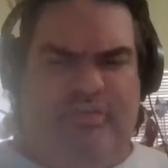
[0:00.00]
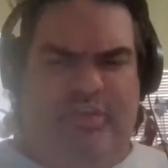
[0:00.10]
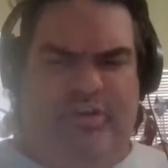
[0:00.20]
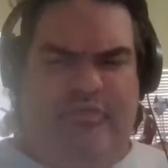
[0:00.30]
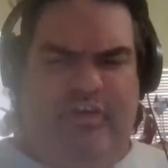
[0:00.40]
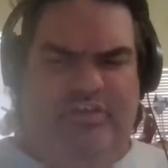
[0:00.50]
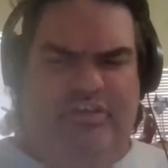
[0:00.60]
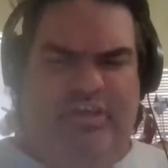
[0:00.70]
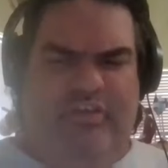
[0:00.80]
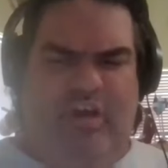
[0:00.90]
some of the new
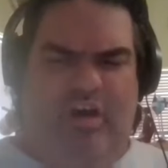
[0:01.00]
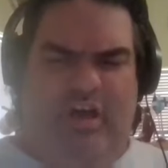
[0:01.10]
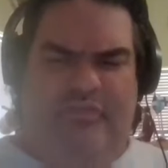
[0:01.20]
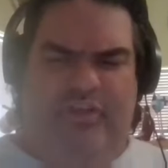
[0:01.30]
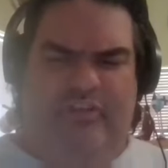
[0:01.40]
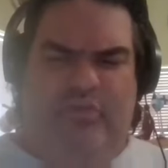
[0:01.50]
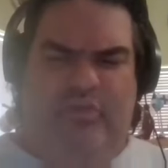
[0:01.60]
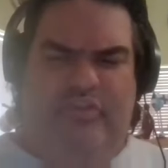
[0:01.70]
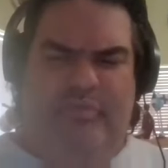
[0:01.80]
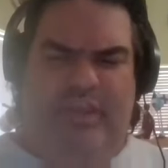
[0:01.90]
faces on the offense. Who
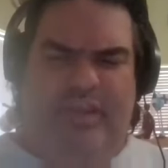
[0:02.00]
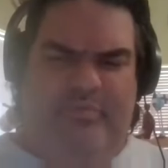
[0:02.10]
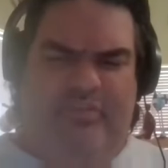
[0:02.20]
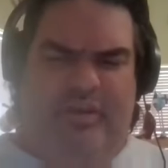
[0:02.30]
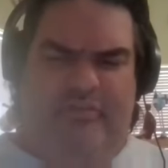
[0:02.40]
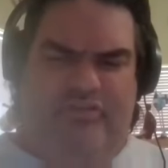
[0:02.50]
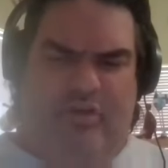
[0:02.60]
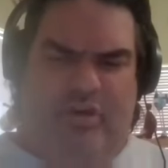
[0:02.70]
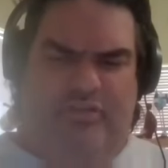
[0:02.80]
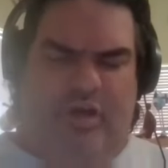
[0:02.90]
are some names that
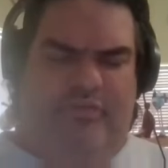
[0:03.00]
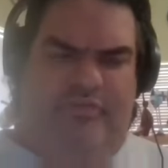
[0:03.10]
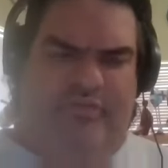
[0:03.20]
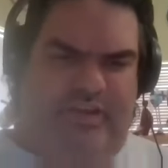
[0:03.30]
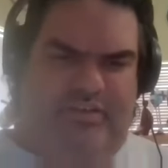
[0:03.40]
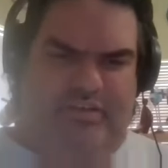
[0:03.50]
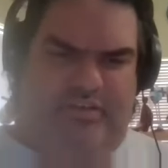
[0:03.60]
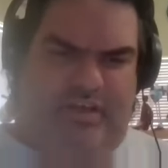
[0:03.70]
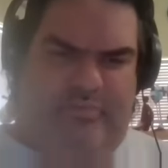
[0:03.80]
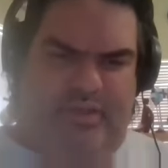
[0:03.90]
Dolphin fans could
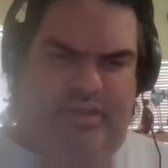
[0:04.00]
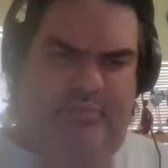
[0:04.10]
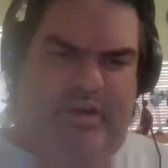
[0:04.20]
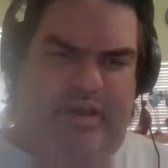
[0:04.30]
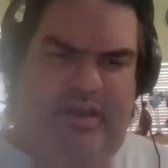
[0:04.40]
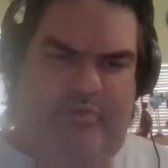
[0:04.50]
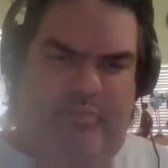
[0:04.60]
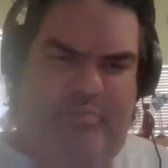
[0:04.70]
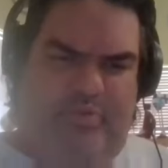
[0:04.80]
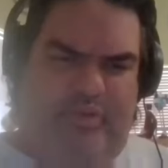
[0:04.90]
kind of keep an eye on
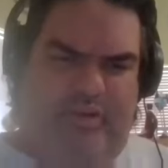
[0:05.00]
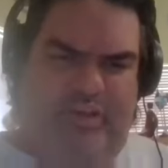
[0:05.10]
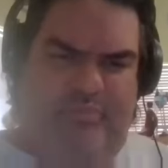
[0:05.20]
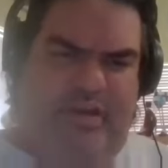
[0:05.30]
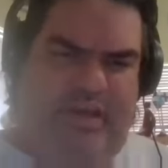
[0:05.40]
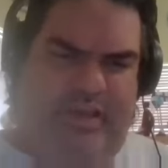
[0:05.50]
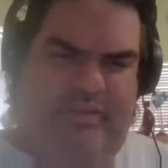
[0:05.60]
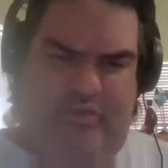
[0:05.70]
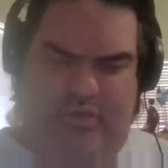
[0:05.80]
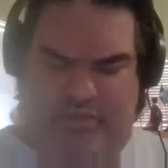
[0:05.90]

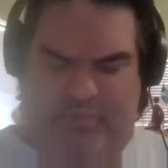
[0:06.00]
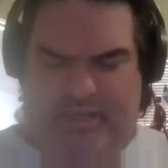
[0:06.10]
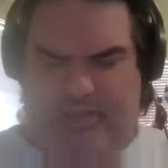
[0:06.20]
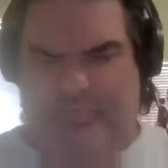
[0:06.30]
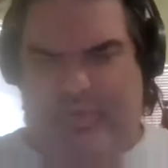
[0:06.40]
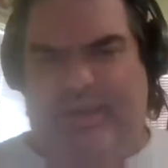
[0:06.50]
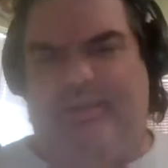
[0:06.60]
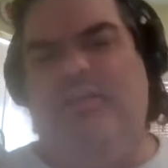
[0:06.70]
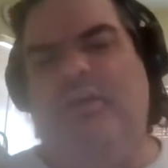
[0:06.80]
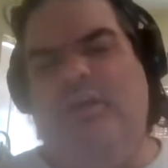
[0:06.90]
that you think can make an impact